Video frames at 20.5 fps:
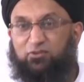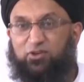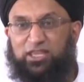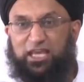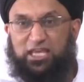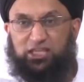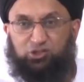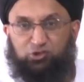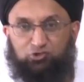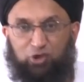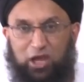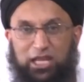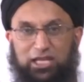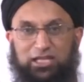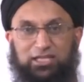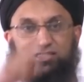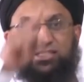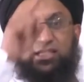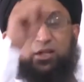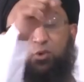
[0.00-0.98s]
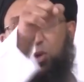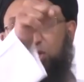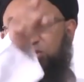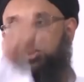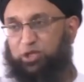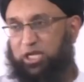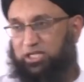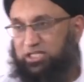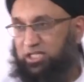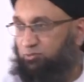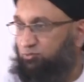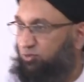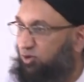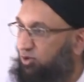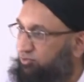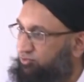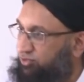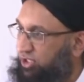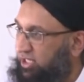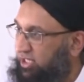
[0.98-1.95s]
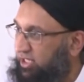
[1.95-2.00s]
even the Israelis didn't want to get
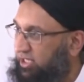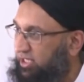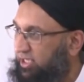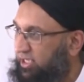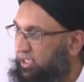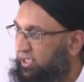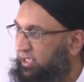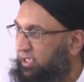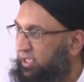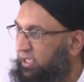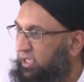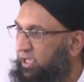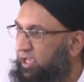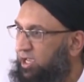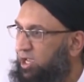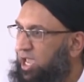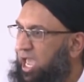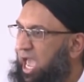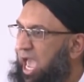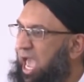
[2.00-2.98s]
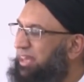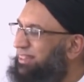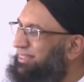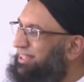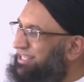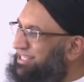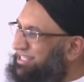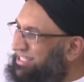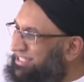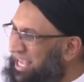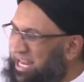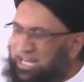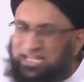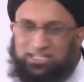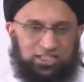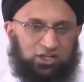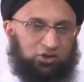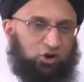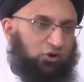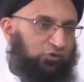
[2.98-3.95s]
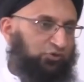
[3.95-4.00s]
involved in. At the
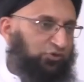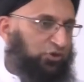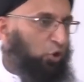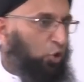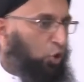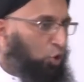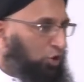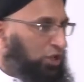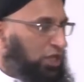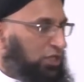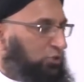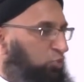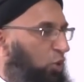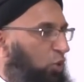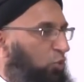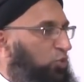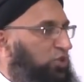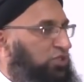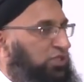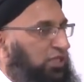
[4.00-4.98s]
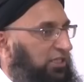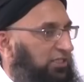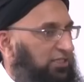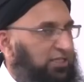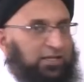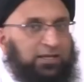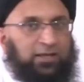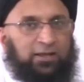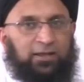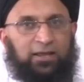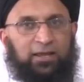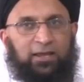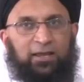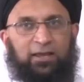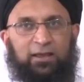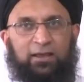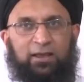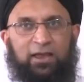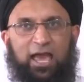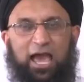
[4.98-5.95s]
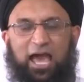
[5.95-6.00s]
center of all this, what was it?
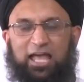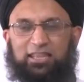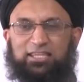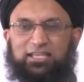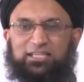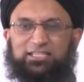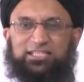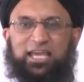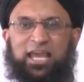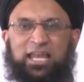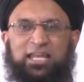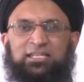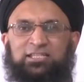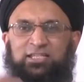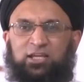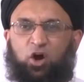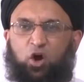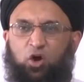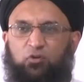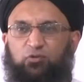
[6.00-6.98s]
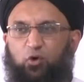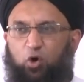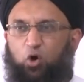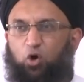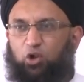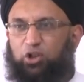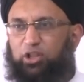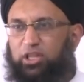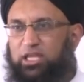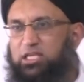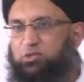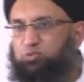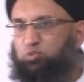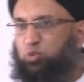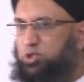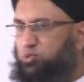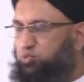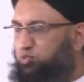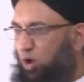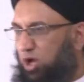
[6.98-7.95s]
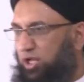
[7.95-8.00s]
At the center of all this
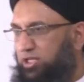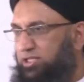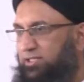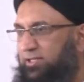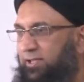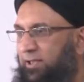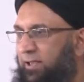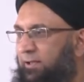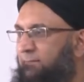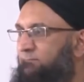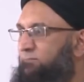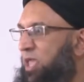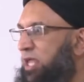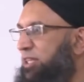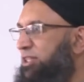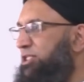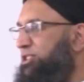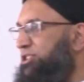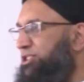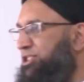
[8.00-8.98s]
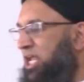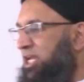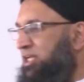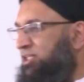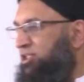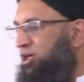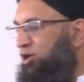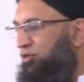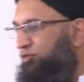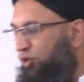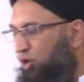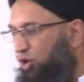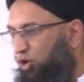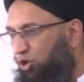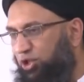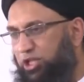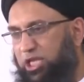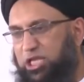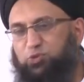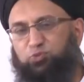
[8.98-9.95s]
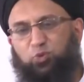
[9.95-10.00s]
was what? At the center of
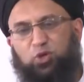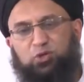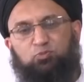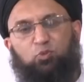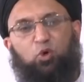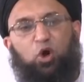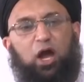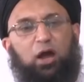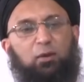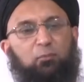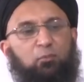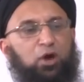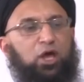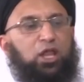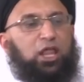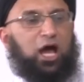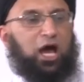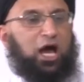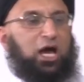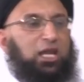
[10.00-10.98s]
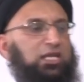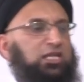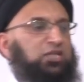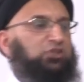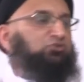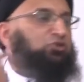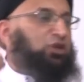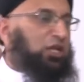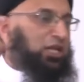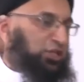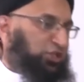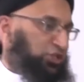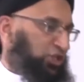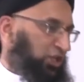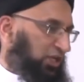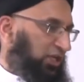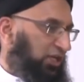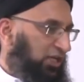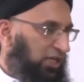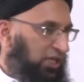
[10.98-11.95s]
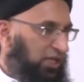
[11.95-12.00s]
all this was Muhammad Ali's
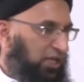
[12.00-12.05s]
religion,